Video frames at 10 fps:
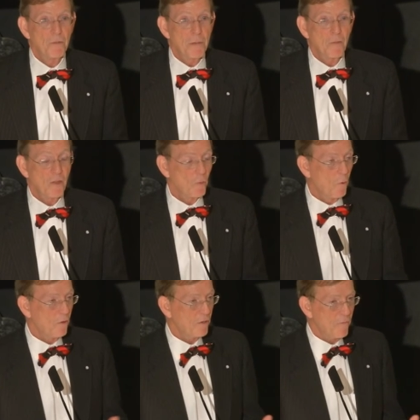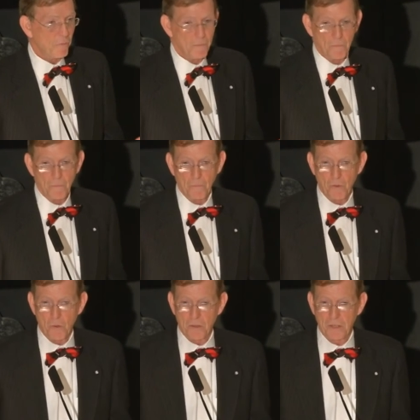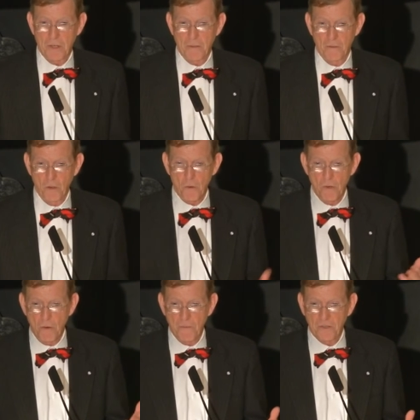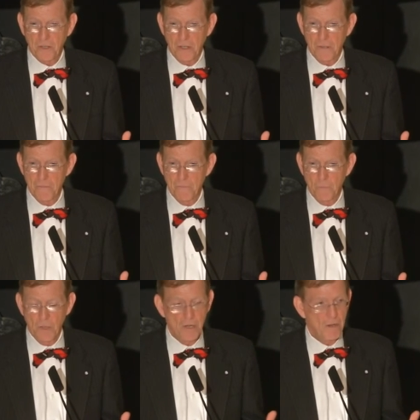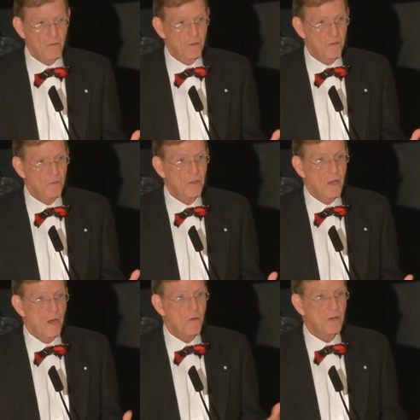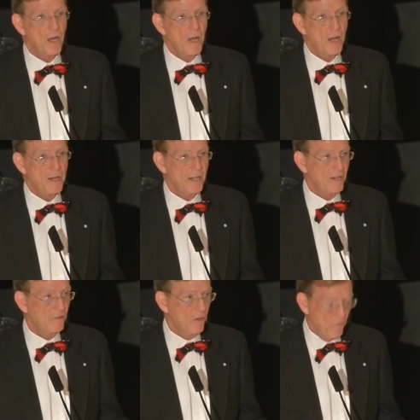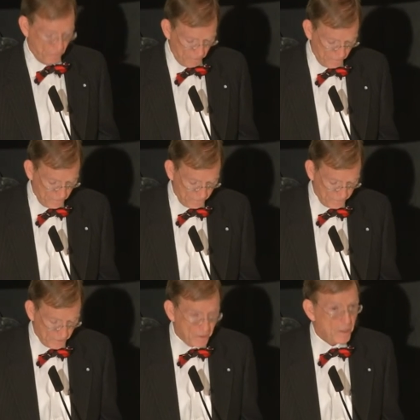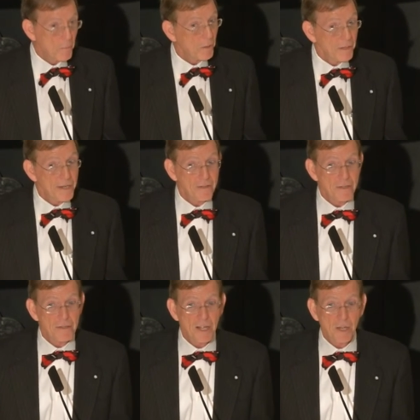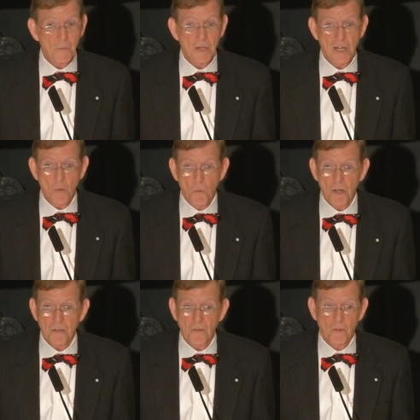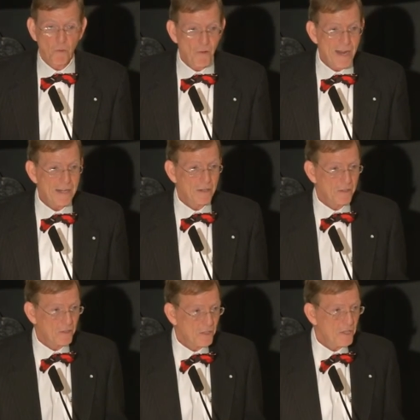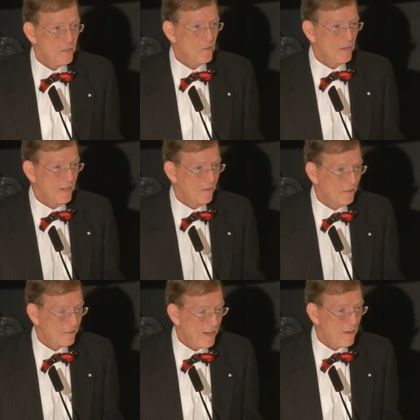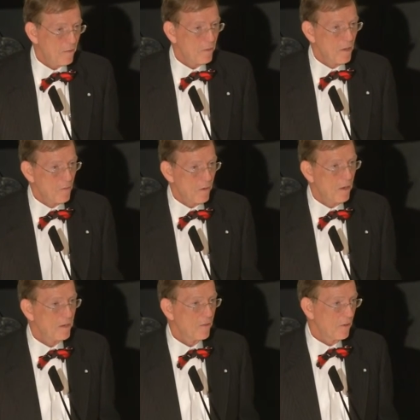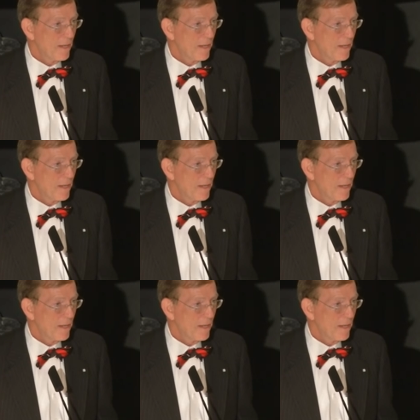seem to think the war is over with Yorktown. Lord North said, when hearing the news, Oh God, it is over. But, ladies and gentlemen, it wasn't. The fighting continued in the South for another